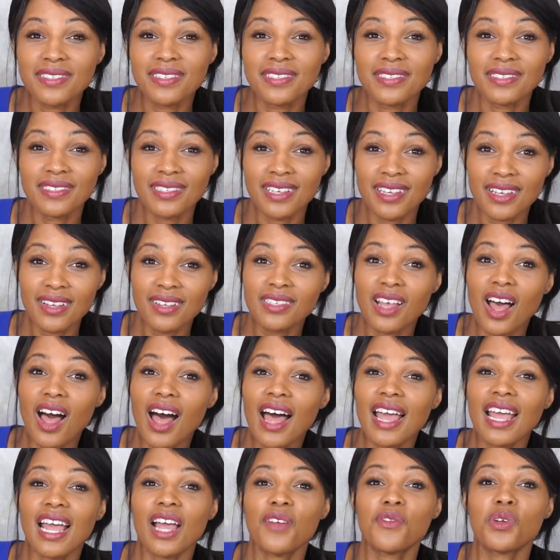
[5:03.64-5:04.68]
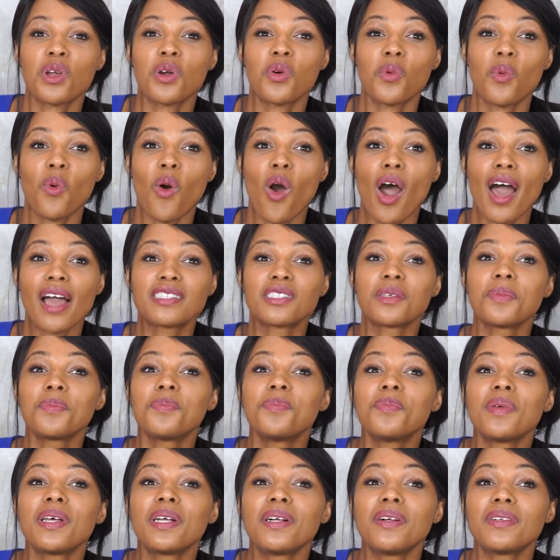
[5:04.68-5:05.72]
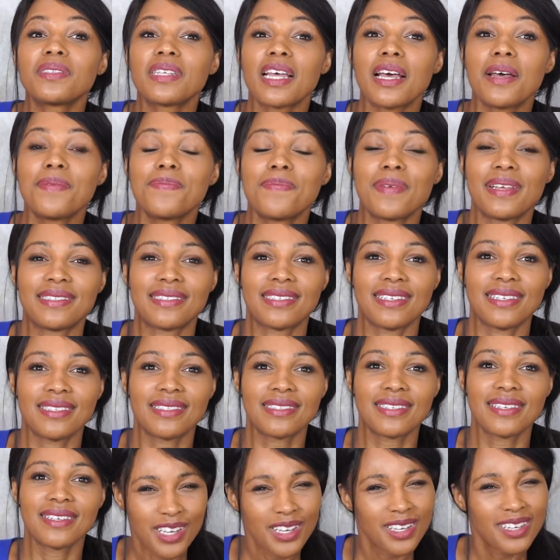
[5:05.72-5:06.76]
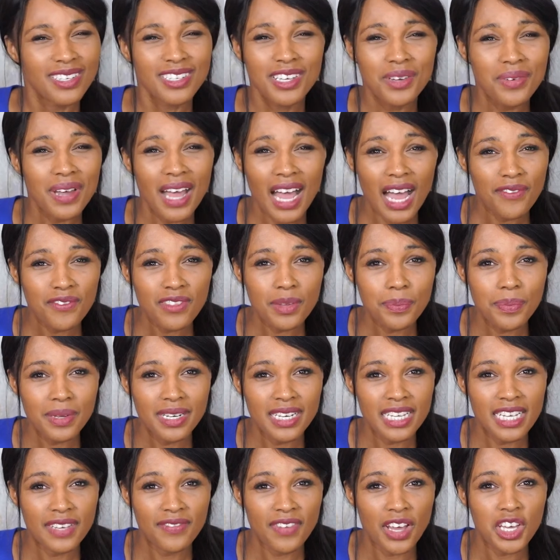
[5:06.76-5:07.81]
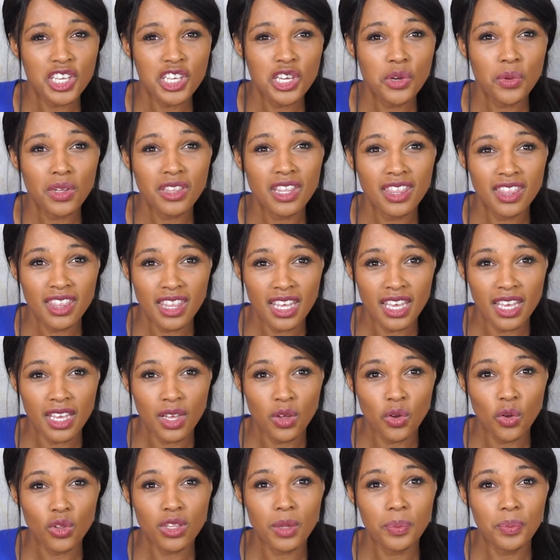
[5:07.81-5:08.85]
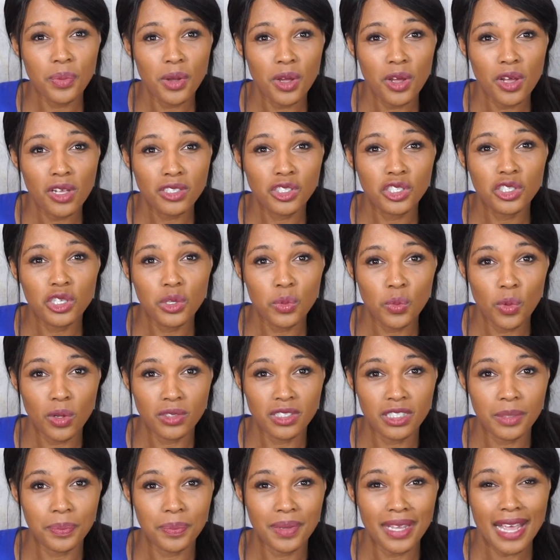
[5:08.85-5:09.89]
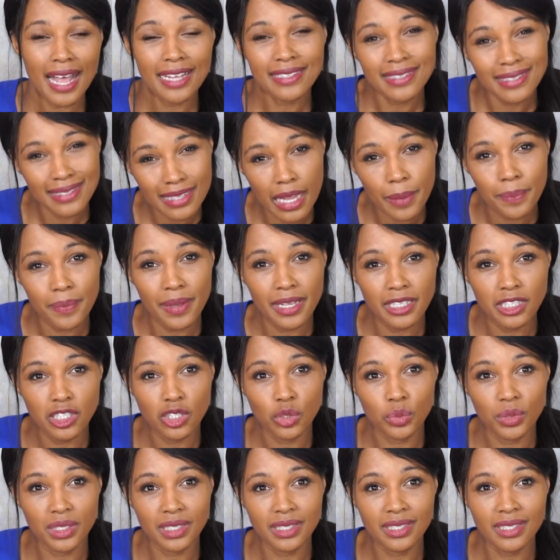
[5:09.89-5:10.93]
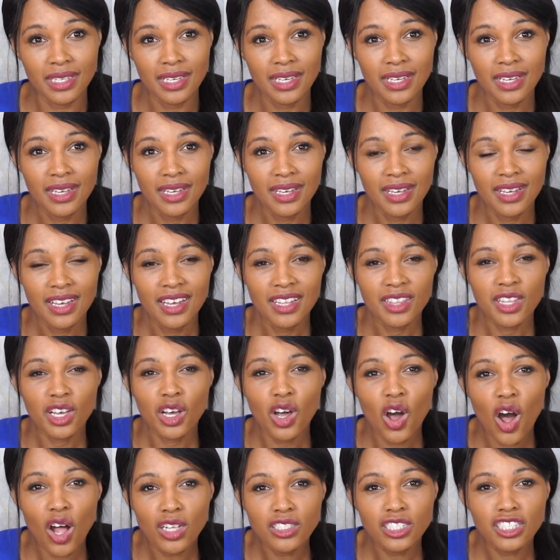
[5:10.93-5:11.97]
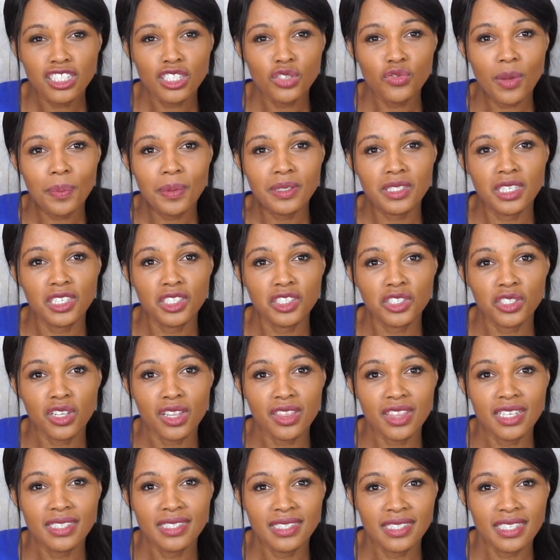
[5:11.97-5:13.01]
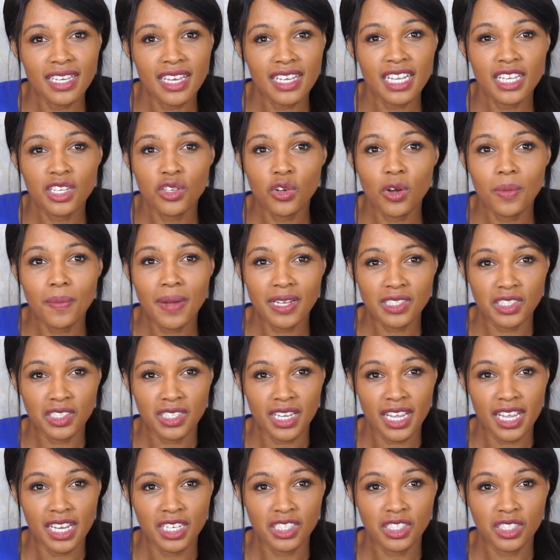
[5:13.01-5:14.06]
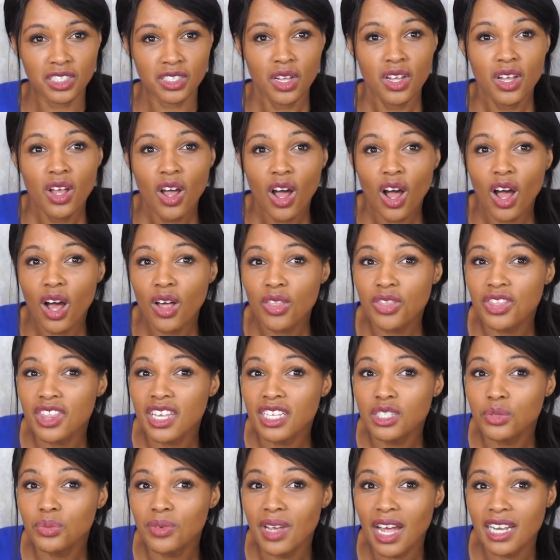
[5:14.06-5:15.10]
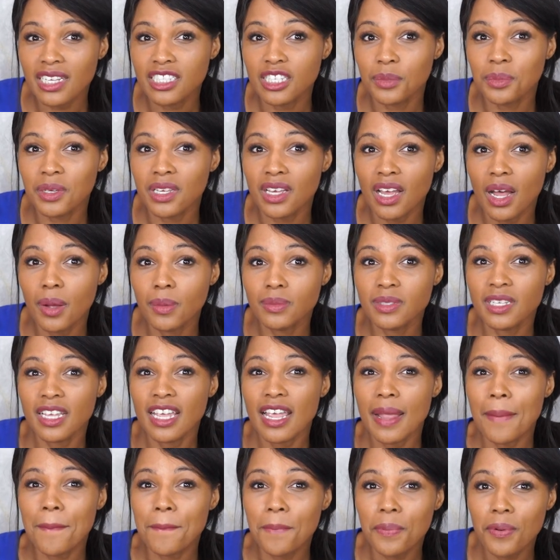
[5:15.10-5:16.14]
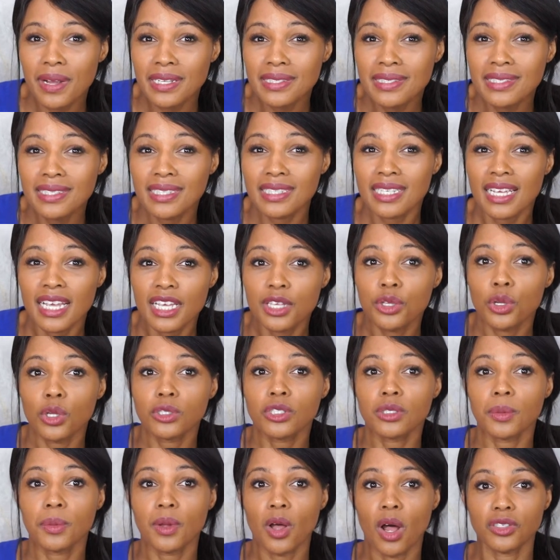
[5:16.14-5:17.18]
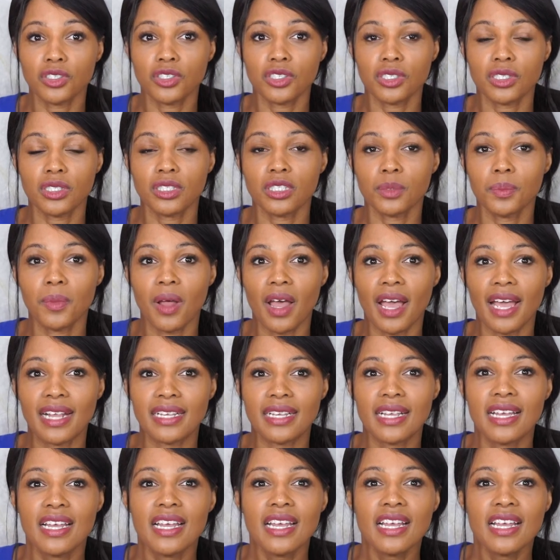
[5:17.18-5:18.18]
the skills I have acquired to build a business. You have to believe that you are the thing or the person you want to be and step into it. The constant repetition of this scene in your imagination of this reality becomes imprinted in your subconscious mind,